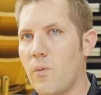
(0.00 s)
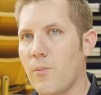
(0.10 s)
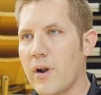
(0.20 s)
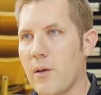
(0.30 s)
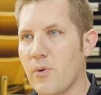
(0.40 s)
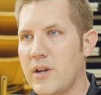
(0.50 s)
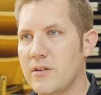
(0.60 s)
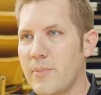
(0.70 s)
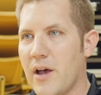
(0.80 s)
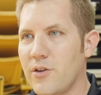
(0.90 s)
when I'm
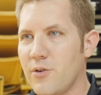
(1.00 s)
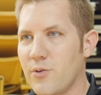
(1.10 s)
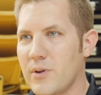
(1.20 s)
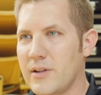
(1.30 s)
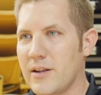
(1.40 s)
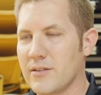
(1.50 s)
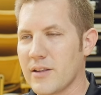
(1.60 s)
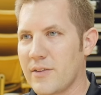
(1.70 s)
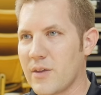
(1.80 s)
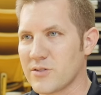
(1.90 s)
reading about you and, and
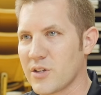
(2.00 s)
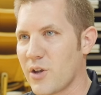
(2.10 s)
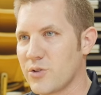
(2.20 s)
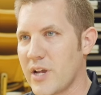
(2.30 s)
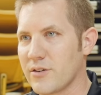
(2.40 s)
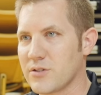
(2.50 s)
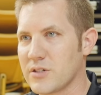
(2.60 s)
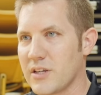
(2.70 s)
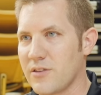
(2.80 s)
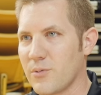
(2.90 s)
like things that Coach
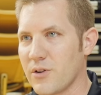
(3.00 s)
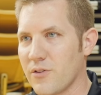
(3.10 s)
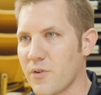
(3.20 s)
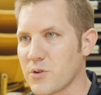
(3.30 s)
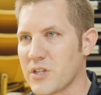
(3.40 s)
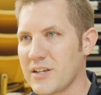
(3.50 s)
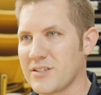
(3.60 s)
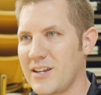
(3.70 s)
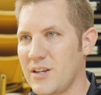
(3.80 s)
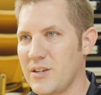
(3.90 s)
Anderson said, that one of the first
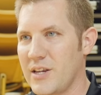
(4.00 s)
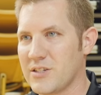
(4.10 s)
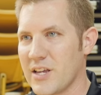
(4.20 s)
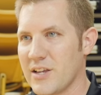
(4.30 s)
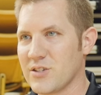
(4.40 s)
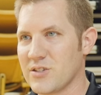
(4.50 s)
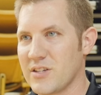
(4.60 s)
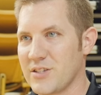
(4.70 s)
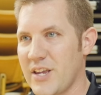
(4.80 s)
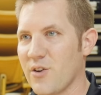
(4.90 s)
things that he, he says is,
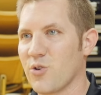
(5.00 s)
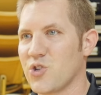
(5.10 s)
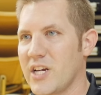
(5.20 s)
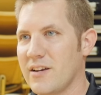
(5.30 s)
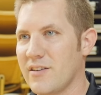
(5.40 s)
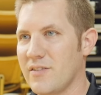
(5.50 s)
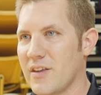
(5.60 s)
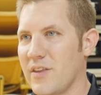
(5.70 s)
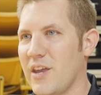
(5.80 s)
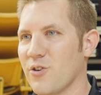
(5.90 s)
is energy and,
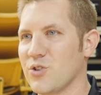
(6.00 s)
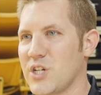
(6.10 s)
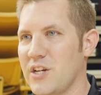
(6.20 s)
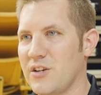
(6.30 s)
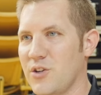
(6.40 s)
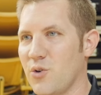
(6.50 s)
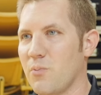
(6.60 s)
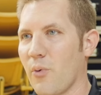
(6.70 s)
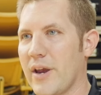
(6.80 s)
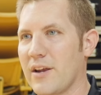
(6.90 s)
and the energy you
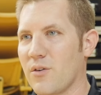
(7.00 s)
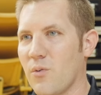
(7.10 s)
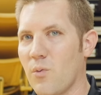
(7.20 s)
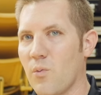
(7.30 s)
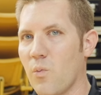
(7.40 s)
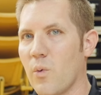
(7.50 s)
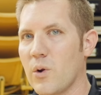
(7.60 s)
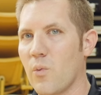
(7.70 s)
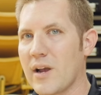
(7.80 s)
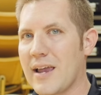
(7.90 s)
bring.
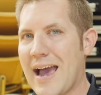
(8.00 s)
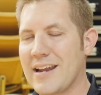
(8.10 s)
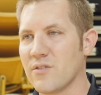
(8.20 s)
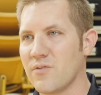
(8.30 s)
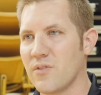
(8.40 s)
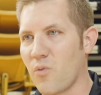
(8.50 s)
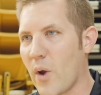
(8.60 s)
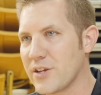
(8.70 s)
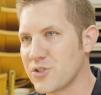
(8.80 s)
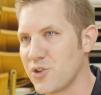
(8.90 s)
What, what kind of
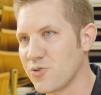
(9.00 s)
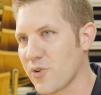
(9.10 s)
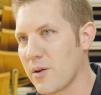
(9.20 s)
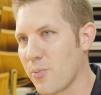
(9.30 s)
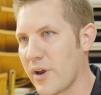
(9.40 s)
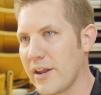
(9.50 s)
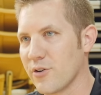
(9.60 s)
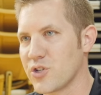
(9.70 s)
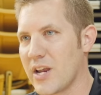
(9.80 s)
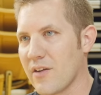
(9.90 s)
ways do you try to bring
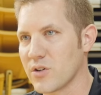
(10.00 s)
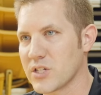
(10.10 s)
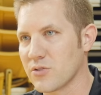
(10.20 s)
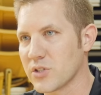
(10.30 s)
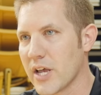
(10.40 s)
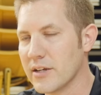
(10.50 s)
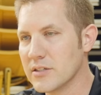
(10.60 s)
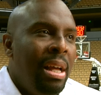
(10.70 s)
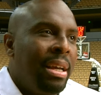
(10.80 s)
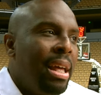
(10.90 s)
energy every single day?
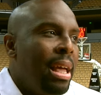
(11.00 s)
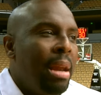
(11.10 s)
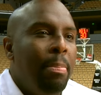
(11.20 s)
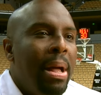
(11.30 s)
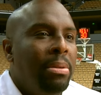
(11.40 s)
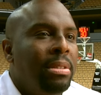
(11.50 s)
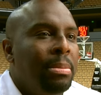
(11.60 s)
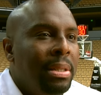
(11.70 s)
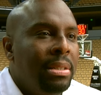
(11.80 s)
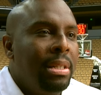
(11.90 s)
Kind of got a bounce
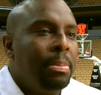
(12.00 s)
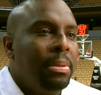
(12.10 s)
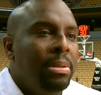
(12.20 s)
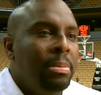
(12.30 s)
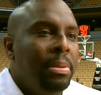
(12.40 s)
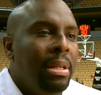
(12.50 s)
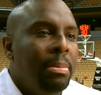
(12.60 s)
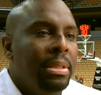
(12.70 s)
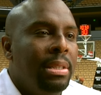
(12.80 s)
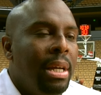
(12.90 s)
to my step a little bit.
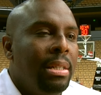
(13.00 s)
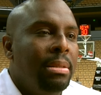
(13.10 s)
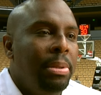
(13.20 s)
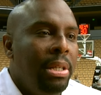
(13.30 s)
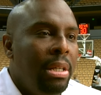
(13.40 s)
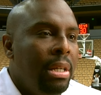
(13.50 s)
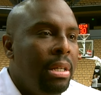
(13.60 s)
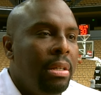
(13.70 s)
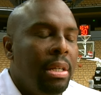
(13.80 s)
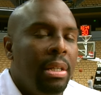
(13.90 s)
I'm excited to be
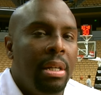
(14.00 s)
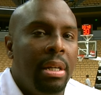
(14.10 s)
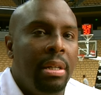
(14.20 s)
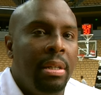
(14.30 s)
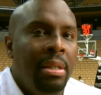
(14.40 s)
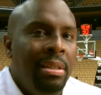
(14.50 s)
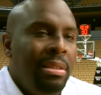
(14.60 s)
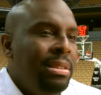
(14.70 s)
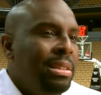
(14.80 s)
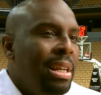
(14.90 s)
here and uh,
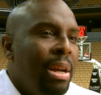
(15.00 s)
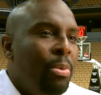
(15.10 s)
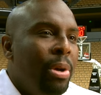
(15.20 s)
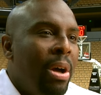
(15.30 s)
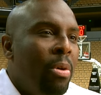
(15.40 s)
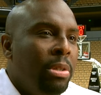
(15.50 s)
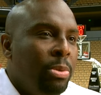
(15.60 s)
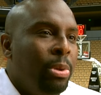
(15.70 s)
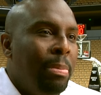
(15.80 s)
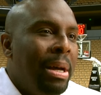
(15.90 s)
it's just kind of way I
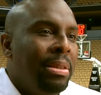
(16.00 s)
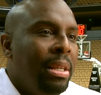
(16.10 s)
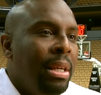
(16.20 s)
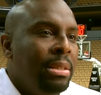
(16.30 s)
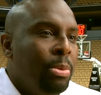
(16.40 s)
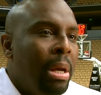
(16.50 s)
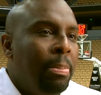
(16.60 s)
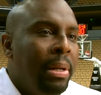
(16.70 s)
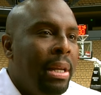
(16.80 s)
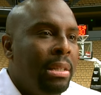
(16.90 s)
always went about things, the way I
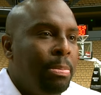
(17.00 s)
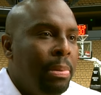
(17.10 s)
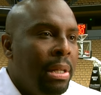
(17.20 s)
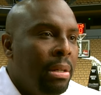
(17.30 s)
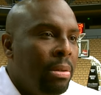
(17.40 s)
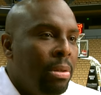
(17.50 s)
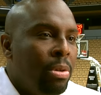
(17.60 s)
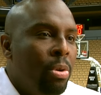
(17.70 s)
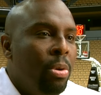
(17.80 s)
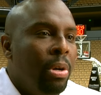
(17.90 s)
played as a player on the
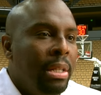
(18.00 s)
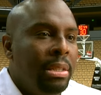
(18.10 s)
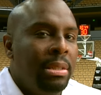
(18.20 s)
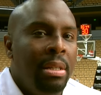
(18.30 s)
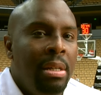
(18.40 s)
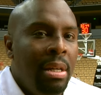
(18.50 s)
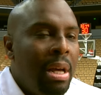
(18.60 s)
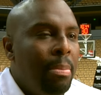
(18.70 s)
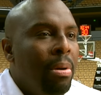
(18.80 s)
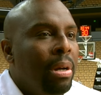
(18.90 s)
court. I just,
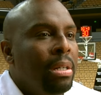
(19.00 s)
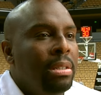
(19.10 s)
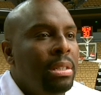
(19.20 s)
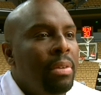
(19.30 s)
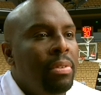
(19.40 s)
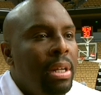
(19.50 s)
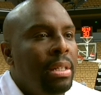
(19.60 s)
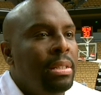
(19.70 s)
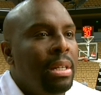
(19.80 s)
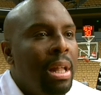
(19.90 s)
I brought energy every
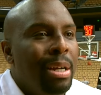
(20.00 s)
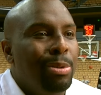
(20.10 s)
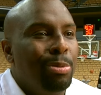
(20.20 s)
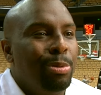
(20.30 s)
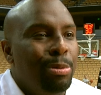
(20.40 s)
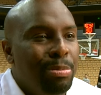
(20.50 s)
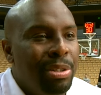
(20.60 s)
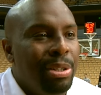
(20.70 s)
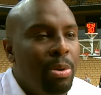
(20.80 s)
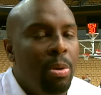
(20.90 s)
day to the locker room,
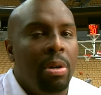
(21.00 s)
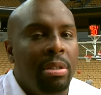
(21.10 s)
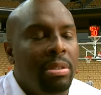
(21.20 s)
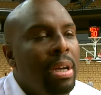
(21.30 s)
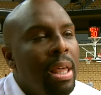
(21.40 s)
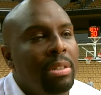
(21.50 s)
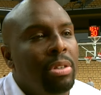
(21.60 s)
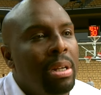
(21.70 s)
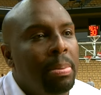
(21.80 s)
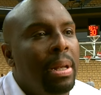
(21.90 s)
to the court, and so I kind of
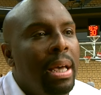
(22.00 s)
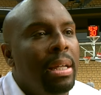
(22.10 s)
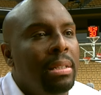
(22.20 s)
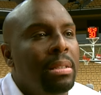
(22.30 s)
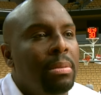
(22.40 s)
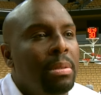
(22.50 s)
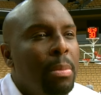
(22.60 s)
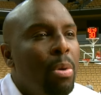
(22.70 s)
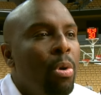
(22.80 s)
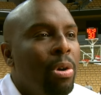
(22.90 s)
try to apply it to, to
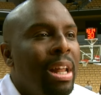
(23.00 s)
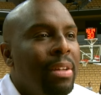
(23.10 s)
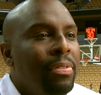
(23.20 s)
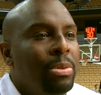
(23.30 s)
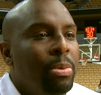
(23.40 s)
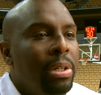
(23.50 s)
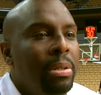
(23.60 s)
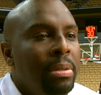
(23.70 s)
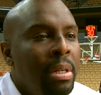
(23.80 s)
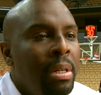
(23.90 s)
my work life as well,